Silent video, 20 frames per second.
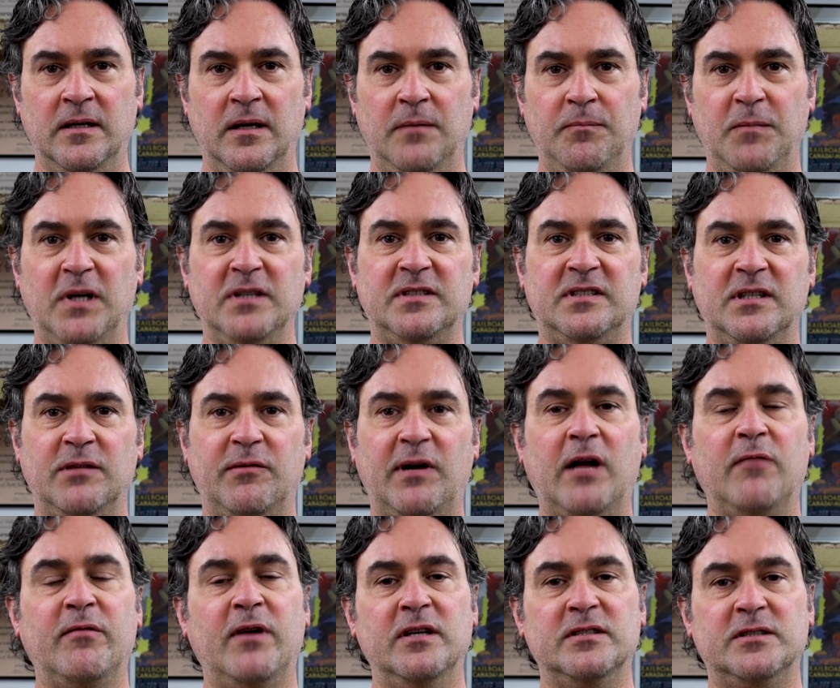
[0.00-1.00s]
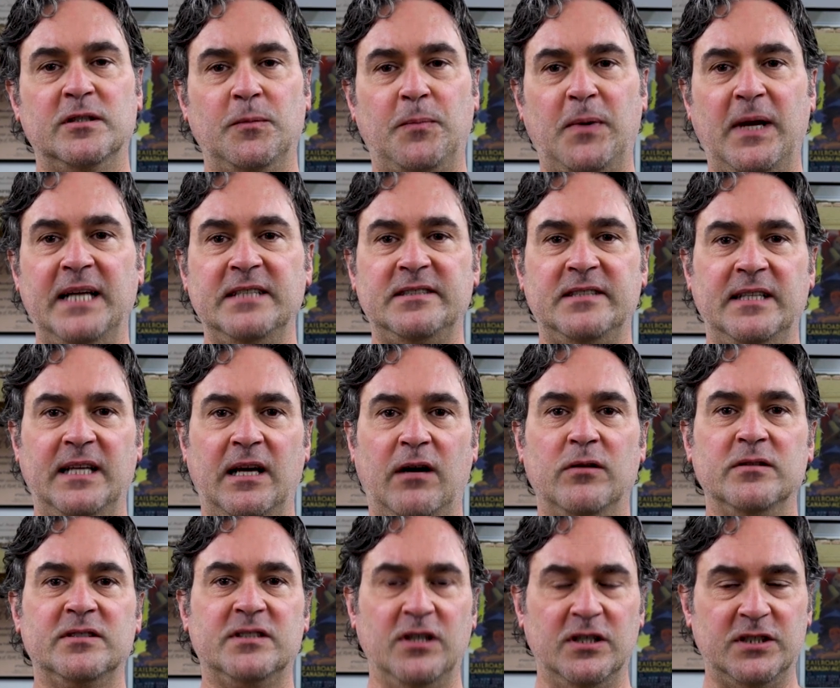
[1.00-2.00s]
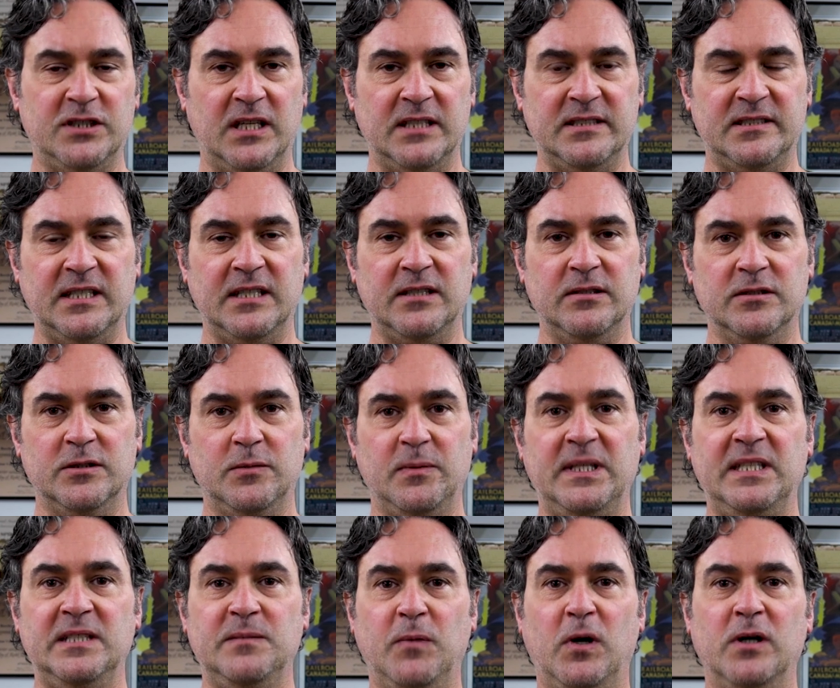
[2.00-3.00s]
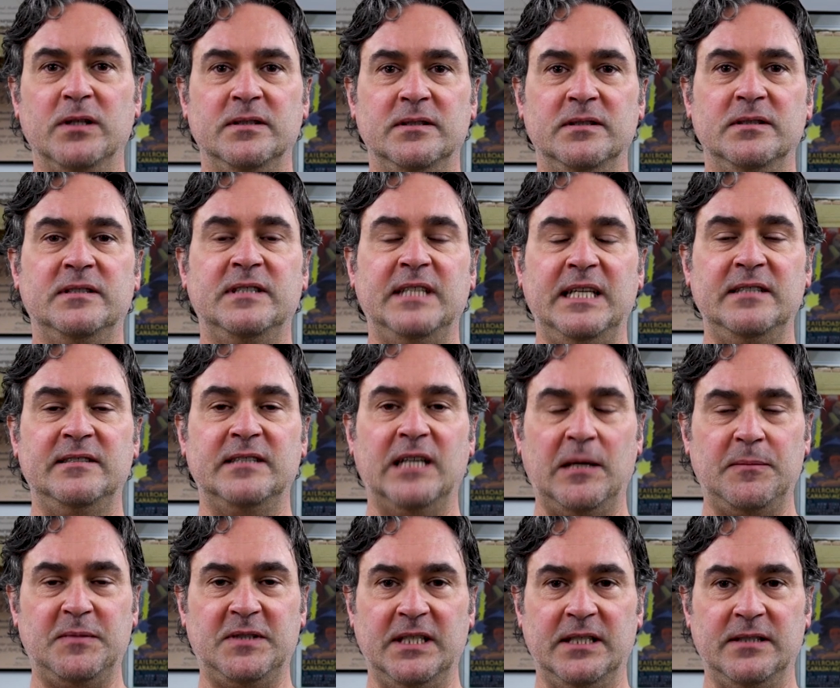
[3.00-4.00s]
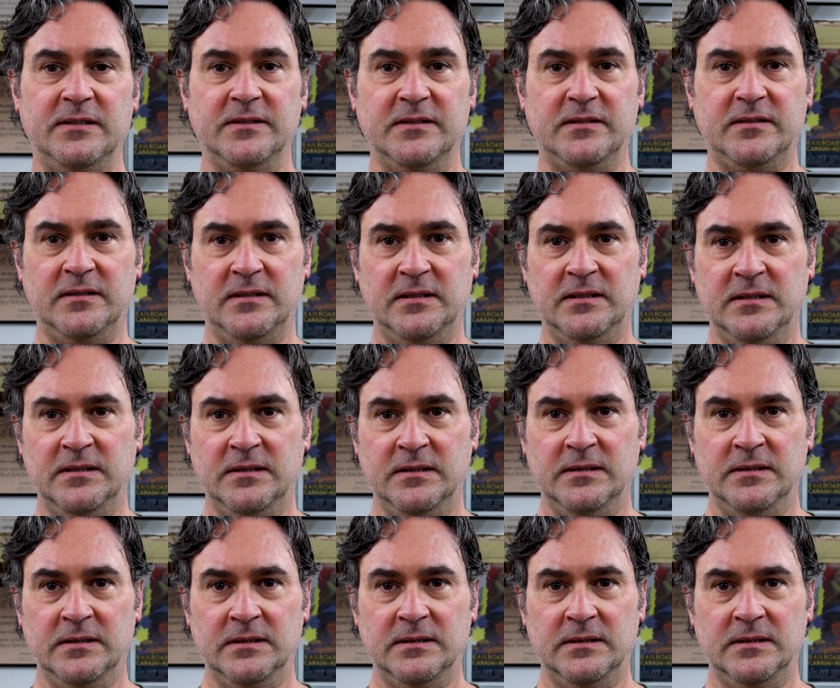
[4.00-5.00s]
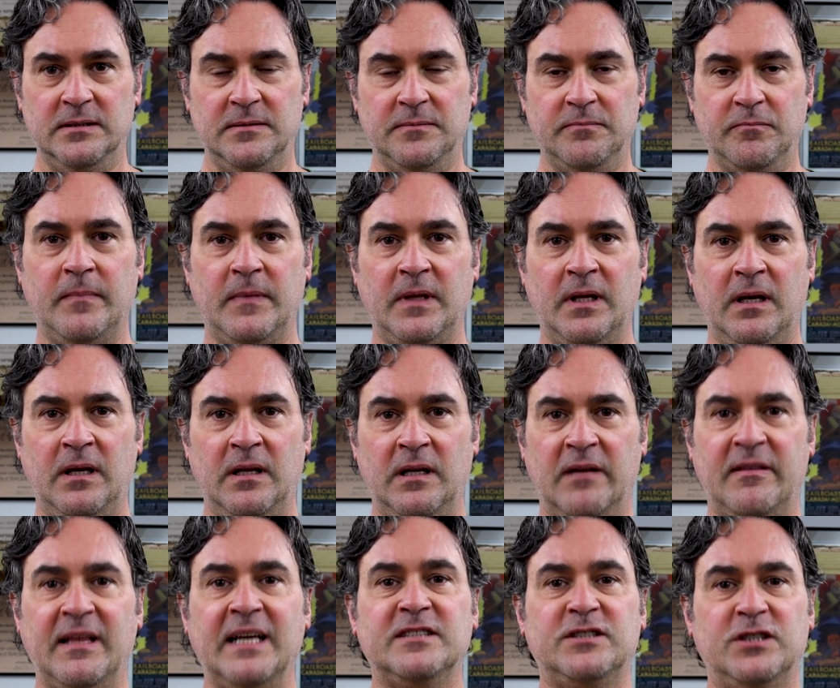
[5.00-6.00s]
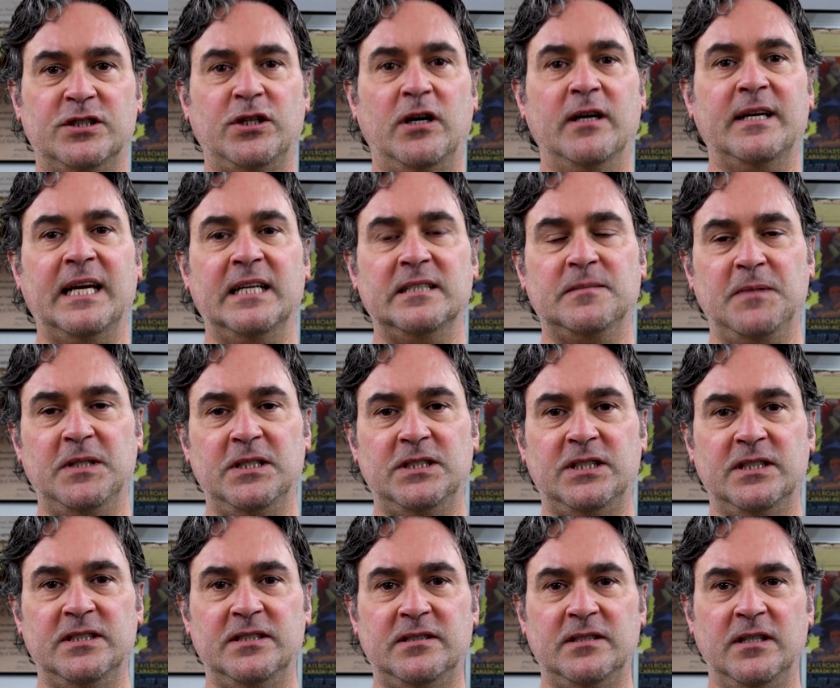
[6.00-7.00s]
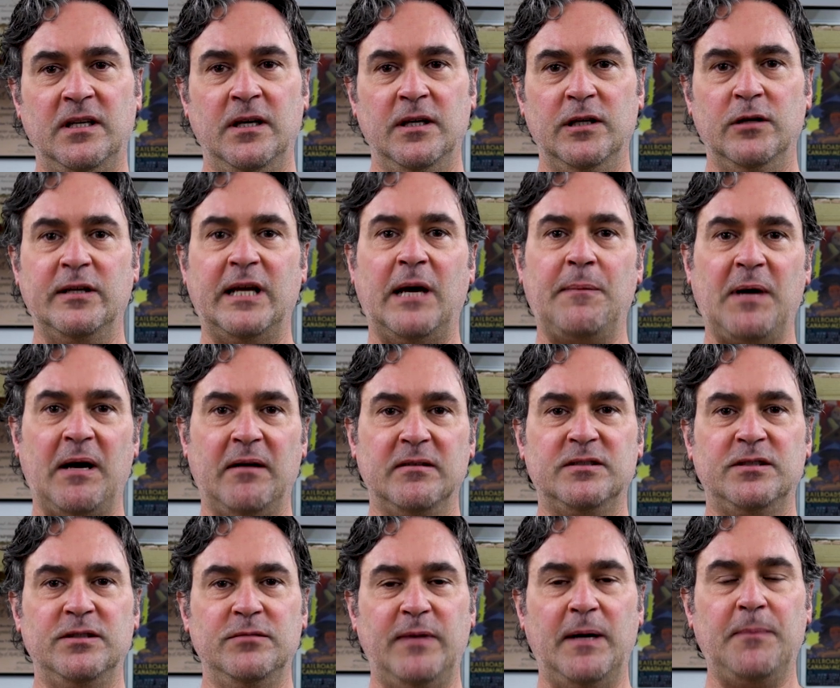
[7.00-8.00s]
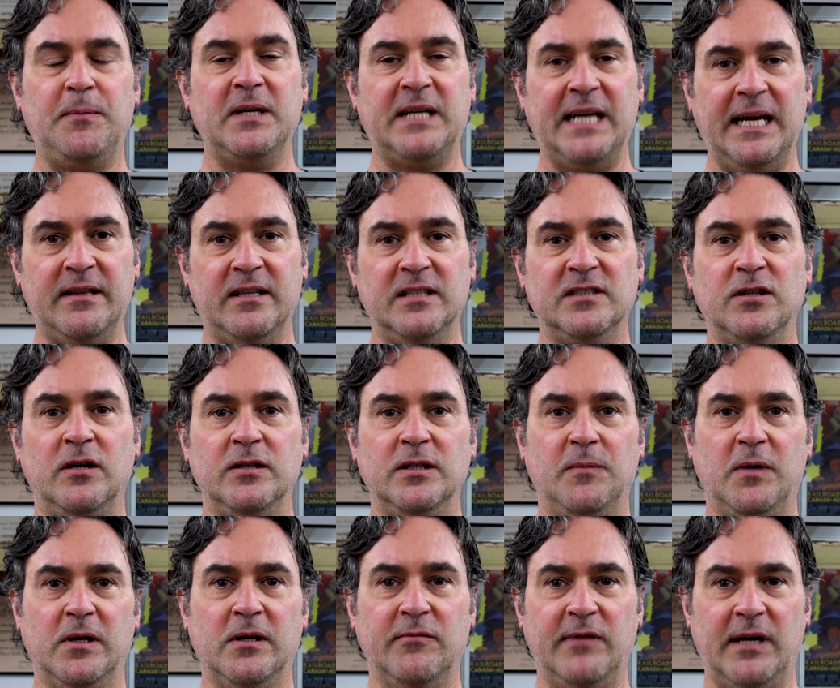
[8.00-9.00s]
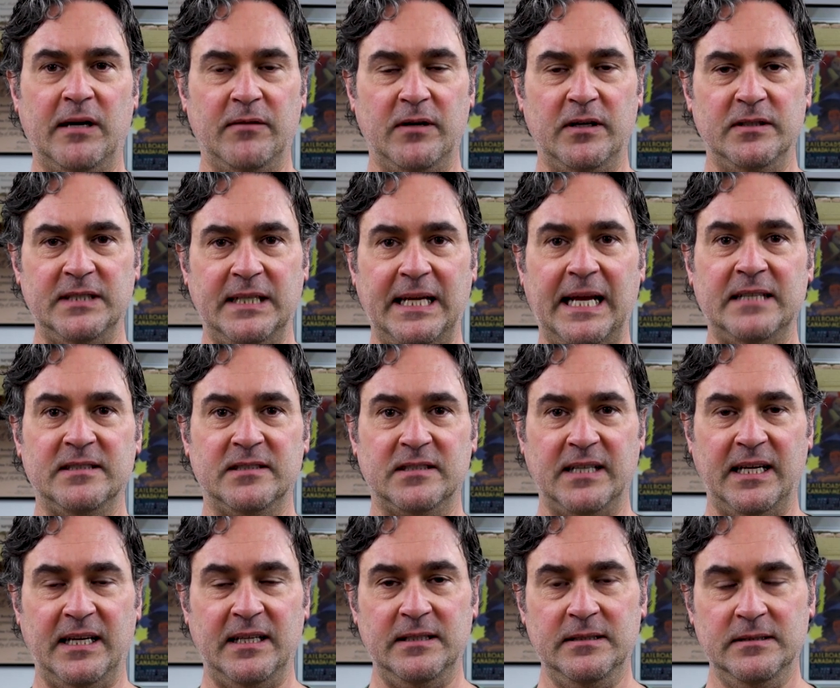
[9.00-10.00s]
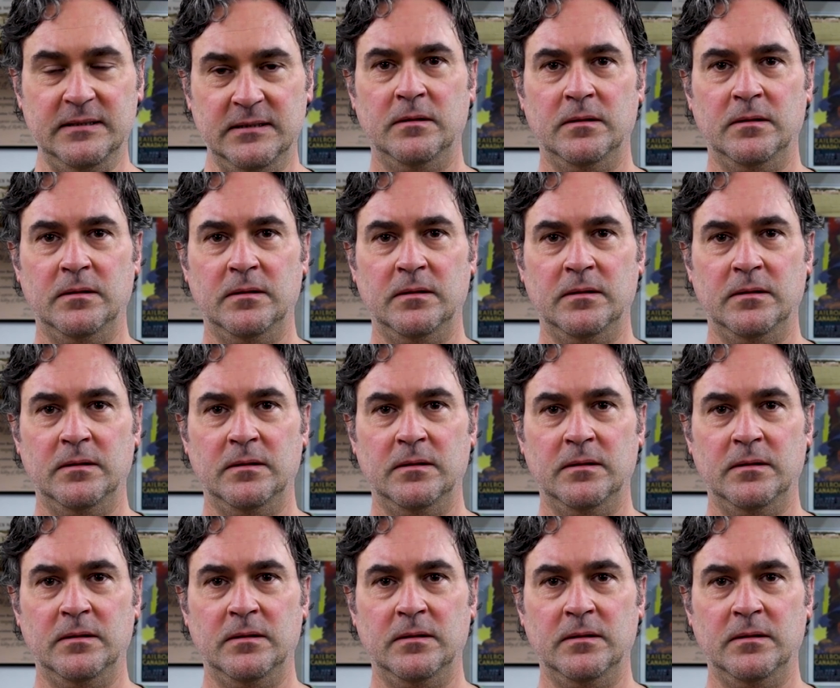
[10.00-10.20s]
Most of the railroads are replacing their old searchlight signals with these modern D-type signals. Now thanks to Showcase Miniatures, you'll now be able to replicate this on your model railroad in N-Scale.